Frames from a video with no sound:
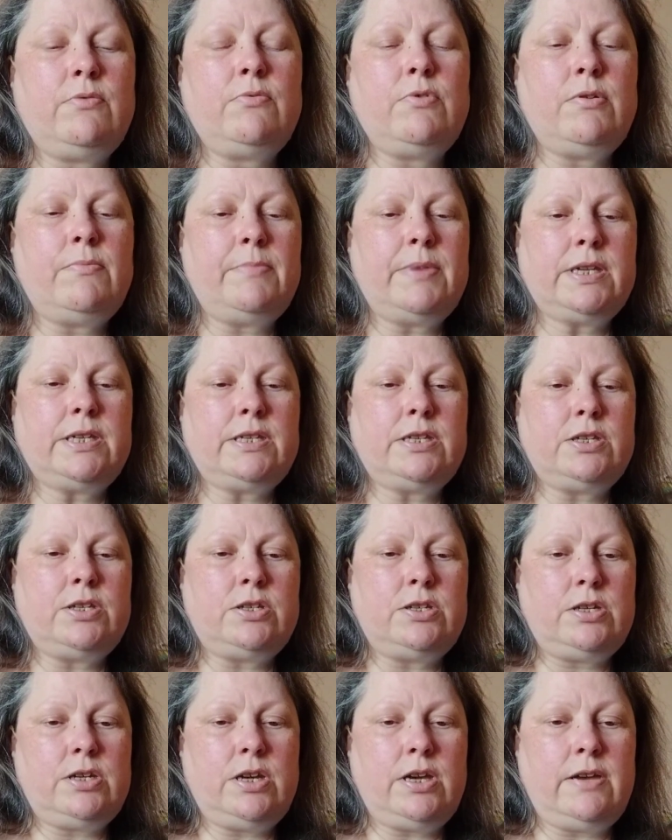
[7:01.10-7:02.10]
What
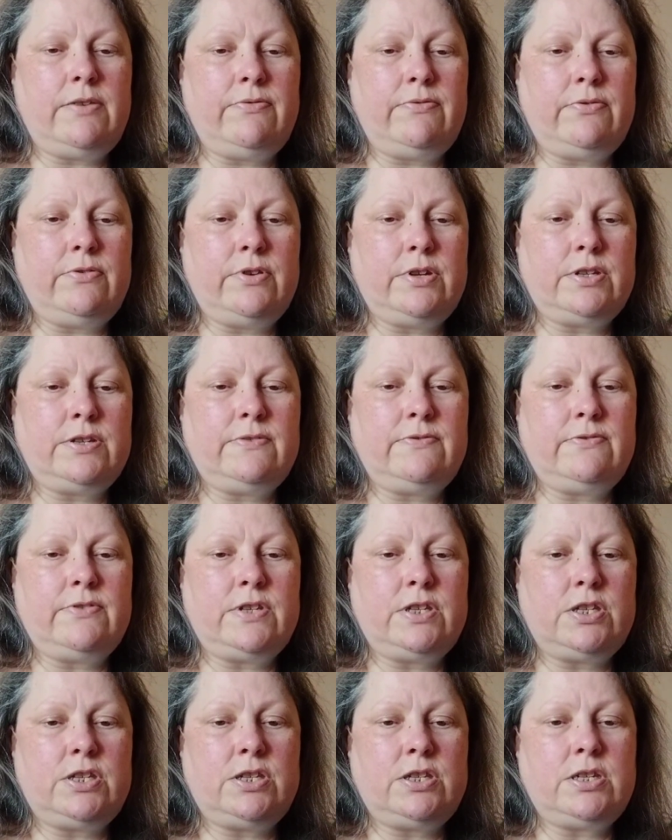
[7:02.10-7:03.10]
message do you have for us
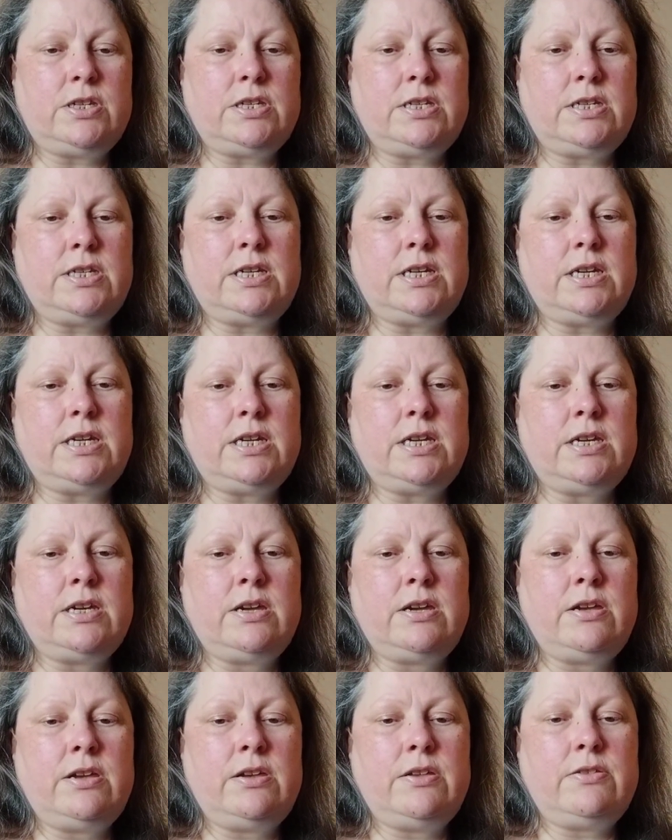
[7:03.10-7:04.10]
for Sunday,
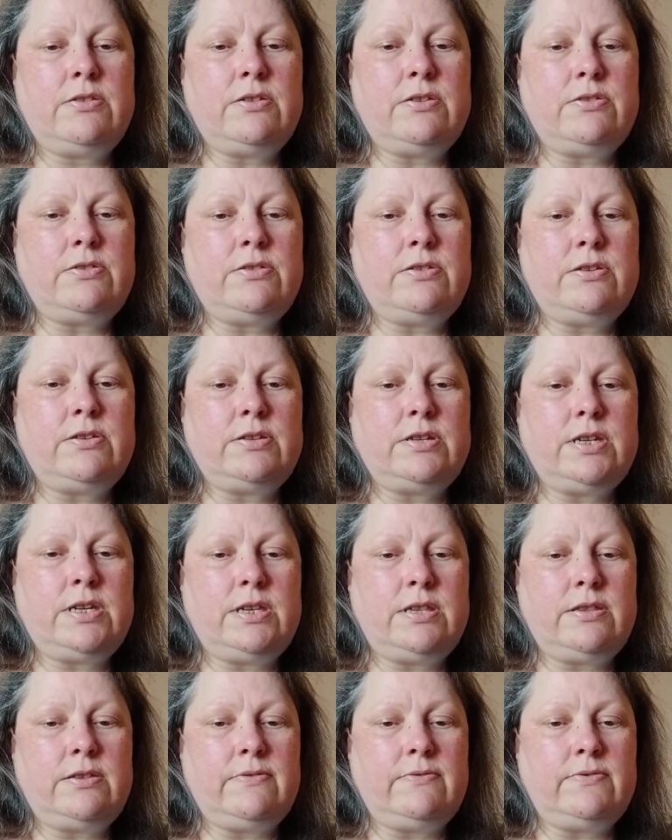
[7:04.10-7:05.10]
the
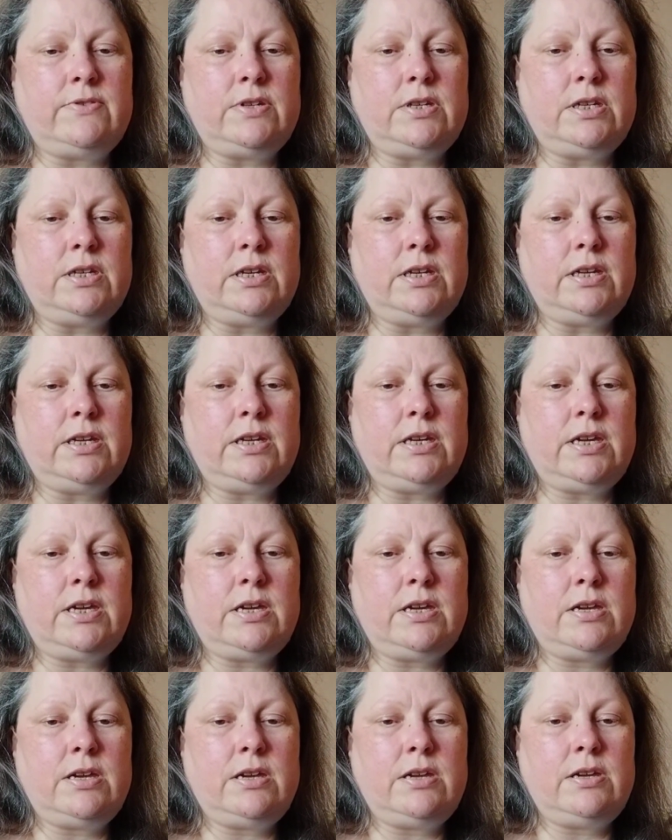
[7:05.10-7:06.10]
13th of
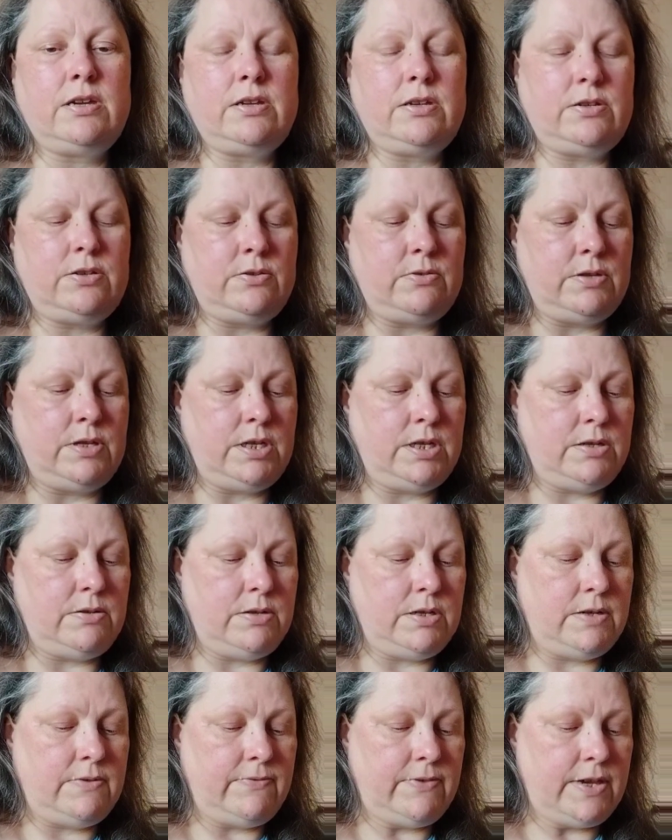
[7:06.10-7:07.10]
July,
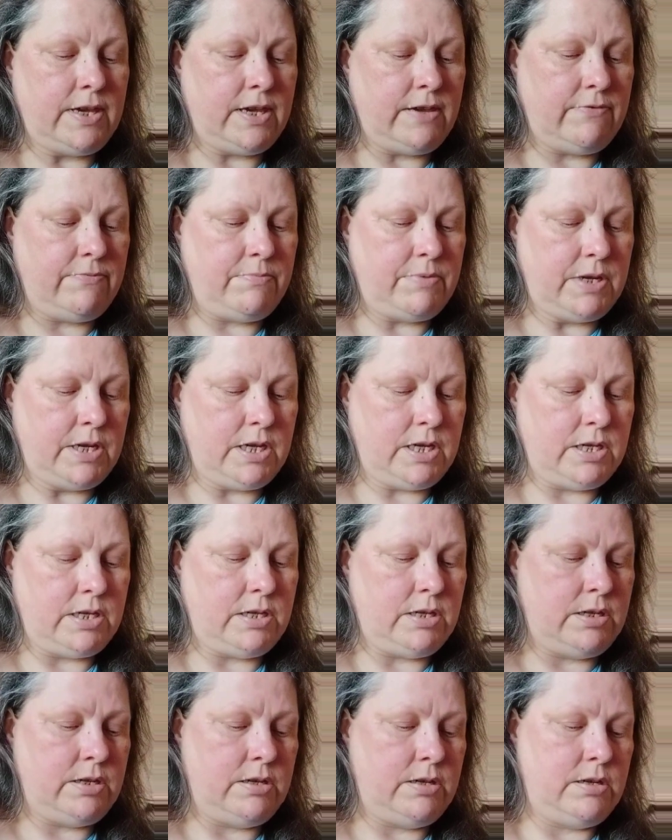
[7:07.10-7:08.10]
2025,
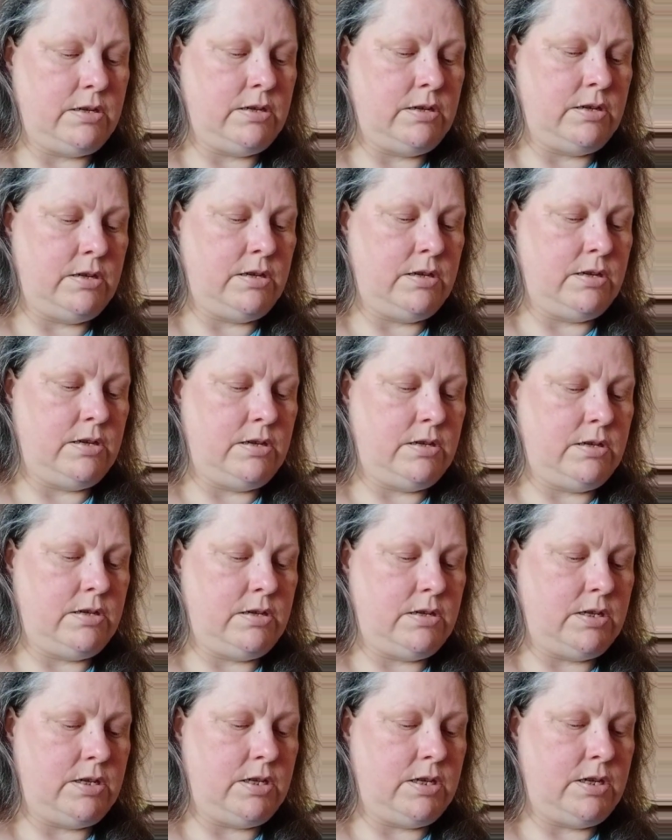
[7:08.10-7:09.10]
please?
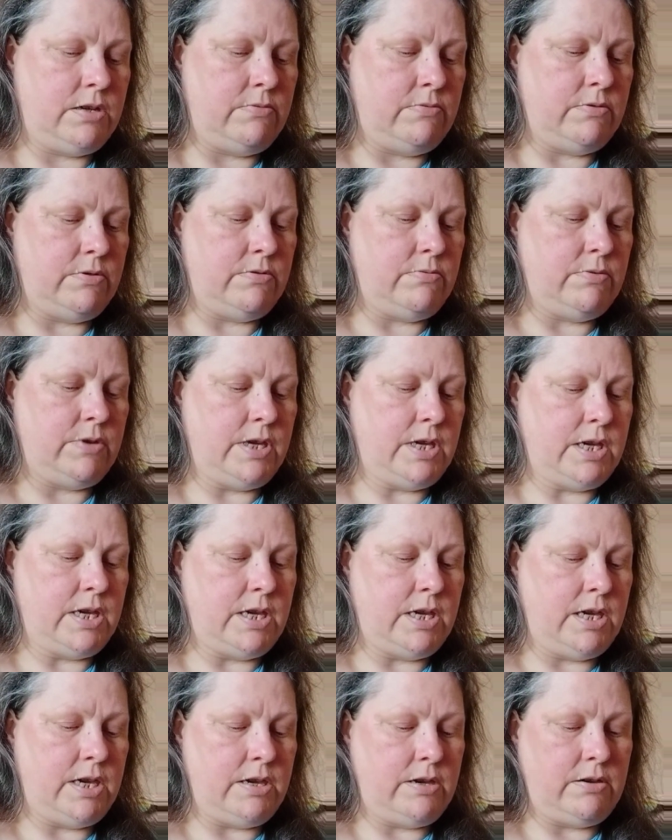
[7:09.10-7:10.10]
See what we
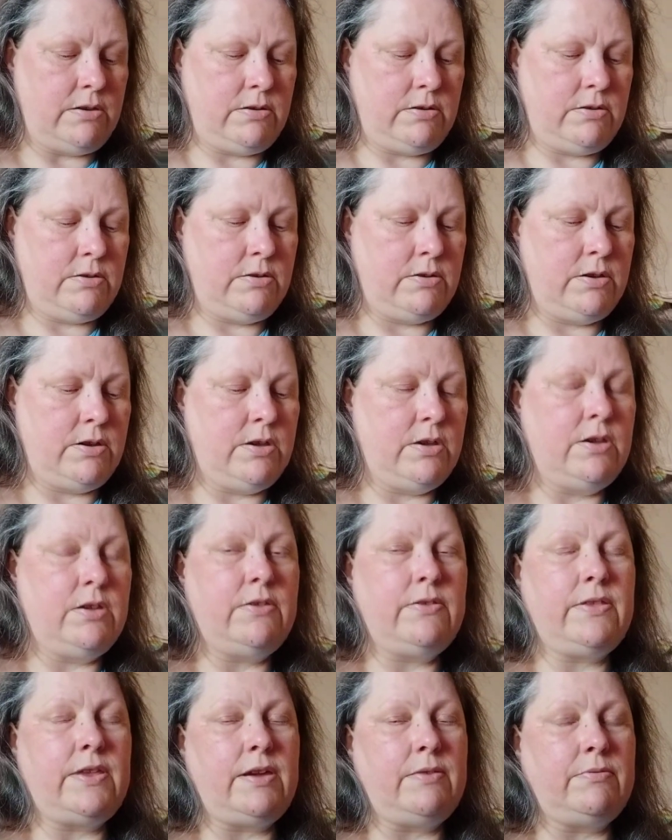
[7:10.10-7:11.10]
get here.
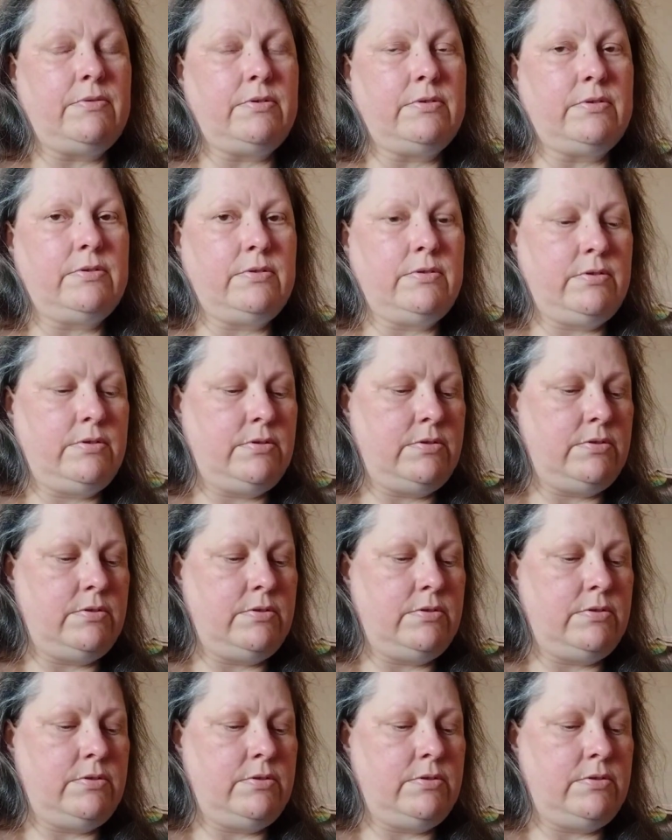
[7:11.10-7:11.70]
That one.